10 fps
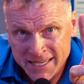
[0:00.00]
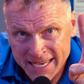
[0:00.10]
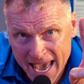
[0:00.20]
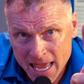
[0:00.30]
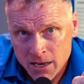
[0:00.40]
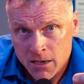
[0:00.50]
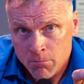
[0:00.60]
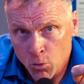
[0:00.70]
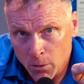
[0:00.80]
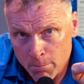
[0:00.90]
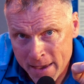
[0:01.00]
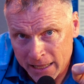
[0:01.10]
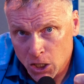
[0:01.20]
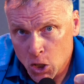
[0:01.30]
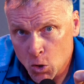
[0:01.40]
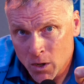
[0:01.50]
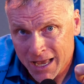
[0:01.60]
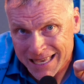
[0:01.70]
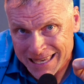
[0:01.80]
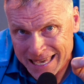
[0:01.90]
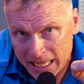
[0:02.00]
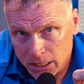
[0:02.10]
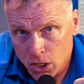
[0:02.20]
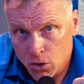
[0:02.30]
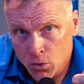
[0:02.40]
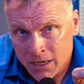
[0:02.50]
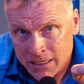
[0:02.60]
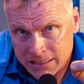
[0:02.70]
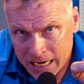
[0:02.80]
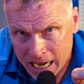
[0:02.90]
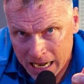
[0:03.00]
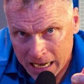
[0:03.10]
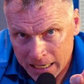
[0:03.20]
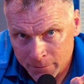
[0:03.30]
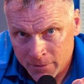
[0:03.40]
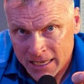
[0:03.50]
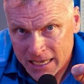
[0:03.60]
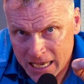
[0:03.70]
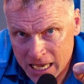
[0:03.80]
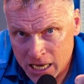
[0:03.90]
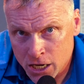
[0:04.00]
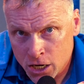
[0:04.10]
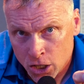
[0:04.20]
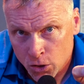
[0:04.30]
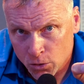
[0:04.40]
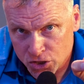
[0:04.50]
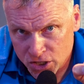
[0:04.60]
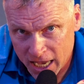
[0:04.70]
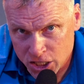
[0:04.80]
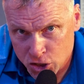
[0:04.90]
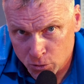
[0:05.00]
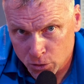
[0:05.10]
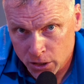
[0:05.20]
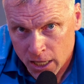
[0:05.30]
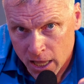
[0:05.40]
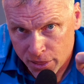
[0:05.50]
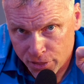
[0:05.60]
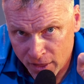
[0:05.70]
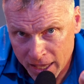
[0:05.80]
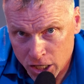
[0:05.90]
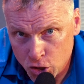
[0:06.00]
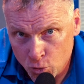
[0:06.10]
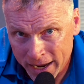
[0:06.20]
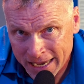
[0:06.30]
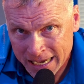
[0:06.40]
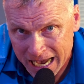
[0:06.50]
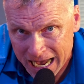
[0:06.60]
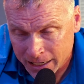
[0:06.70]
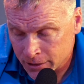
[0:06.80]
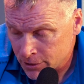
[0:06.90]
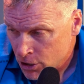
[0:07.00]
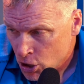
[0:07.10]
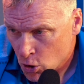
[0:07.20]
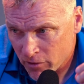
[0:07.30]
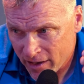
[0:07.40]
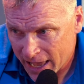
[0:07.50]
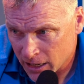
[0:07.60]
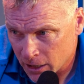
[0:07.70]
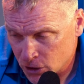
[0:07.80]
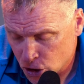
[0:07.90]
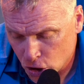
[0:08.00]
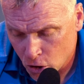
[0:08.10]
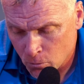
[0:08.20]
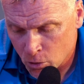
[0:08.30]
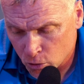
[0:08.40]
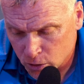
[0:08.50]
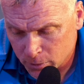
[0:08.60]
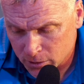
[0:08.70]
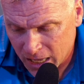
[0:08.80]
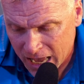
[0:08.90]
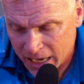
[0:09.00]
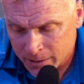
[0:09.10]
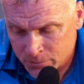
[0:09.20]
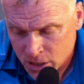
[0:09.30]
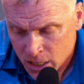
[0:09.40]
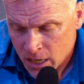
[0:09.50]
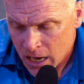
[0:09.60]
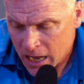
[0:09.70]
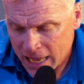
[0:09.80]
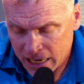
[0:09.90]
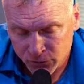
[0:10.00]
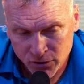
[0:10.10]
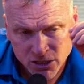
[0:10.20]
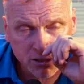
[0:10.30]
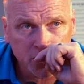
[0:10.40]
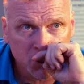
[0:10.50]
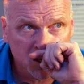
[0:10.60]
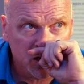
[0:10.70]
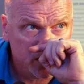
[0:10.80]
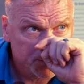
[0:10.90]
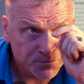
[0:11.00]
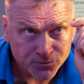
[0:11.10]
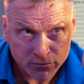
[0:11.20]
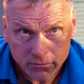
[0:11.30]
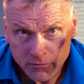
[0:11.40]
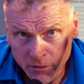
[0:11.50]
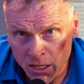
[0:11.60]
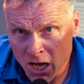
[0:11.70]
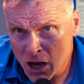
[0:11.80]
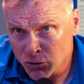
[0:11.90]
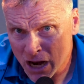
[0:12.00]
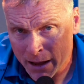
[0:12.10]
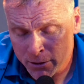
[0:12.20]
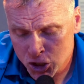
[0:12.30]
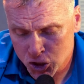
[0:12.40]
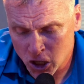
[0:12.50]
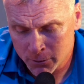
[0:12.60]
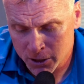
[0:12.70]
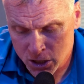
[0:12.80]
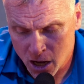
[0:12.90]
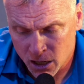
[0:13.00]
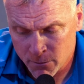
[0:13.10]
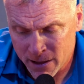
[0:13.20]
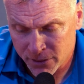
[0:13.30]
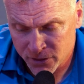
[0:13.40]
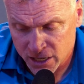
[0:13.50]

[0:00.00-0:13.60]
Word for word: get more mellow, yellow time in your schedule. Thank you, Wayne Cotton, who I've had on the show multiple times. Uh, and I recently heard uh, Robin Sharma talk about